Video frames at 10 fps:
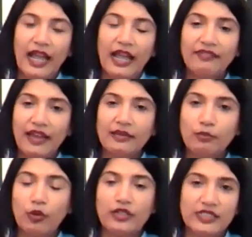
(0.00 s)
And that
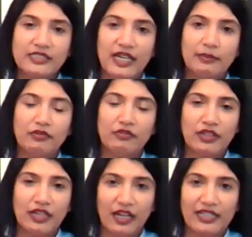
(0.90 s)
point in time, I
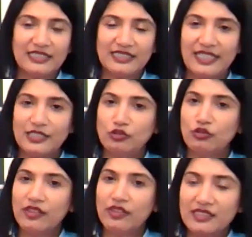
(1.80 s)
realized that,
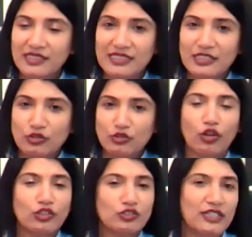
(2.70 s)
this is
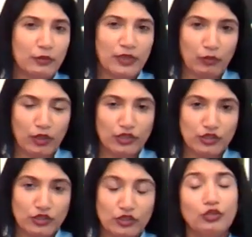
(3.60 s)
not really what I
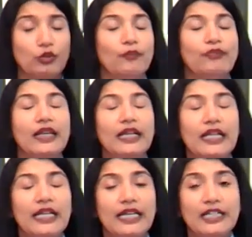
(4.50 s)
wanted to do.
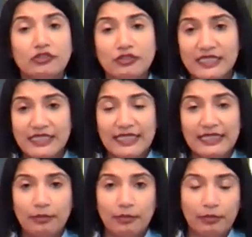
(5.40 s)

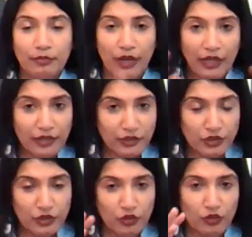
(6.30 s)
Interestingly, prior
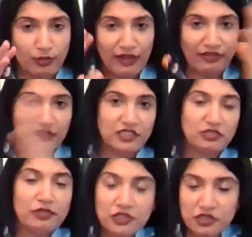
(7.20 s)
to my
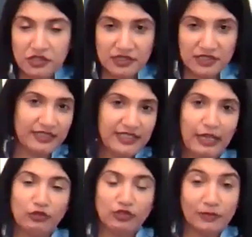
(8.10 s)
frustrations in the
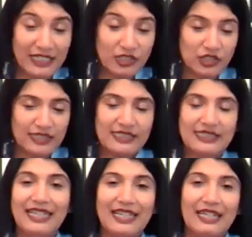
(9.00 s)
outpatient
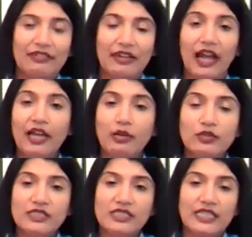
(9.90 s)
setting, when I
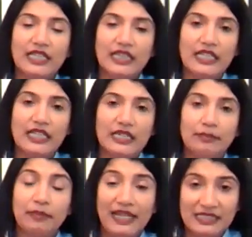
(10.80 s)
was in
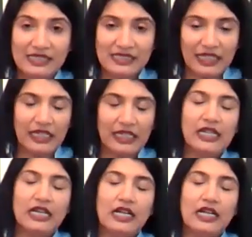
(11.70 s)
the pen setting,